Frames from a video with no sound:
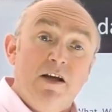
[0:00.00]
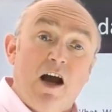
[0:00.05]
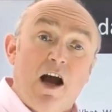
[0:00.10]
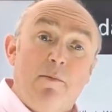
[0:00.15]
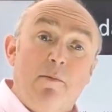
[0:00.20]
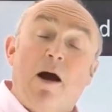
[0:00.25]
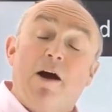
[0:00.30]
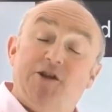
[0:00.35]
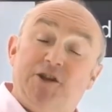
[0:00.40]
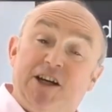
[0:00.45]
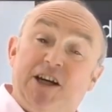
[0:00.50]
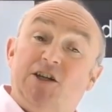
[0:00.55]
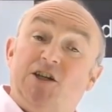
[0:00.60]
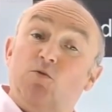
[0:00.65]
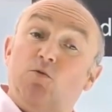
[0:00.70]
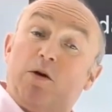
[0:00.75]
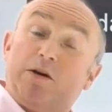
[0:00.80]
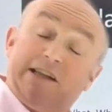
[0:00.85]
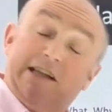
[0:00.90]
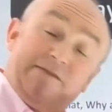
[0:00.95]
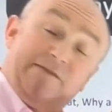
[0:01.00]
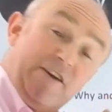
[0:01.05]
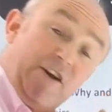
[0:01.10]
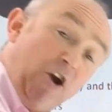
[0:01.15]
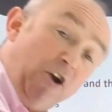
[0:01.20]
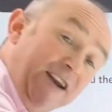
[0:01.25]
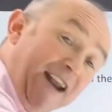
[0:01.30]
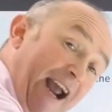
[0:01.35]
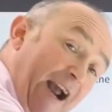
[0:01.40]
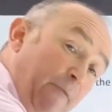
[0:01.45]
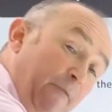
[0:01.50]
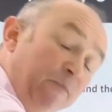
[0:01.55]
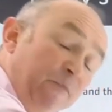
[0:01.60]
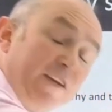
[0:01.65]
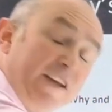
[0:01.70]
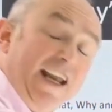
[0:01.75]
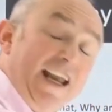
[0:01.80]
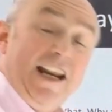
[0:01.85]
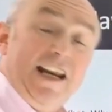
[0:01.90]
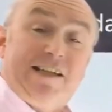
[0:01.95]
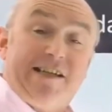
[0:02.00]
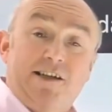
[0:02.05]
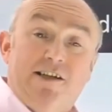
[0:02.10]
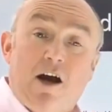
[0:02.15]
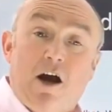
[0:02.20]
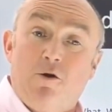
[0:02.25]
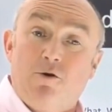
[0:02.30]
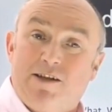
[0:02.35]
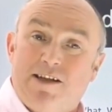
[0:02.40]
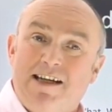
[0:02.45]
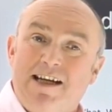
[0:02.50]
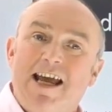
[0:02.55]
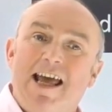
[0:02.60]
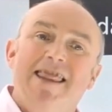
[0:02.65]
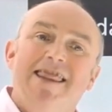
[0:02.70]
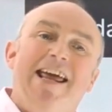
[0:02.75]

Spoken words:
I suggest you watch this video now in its entirety,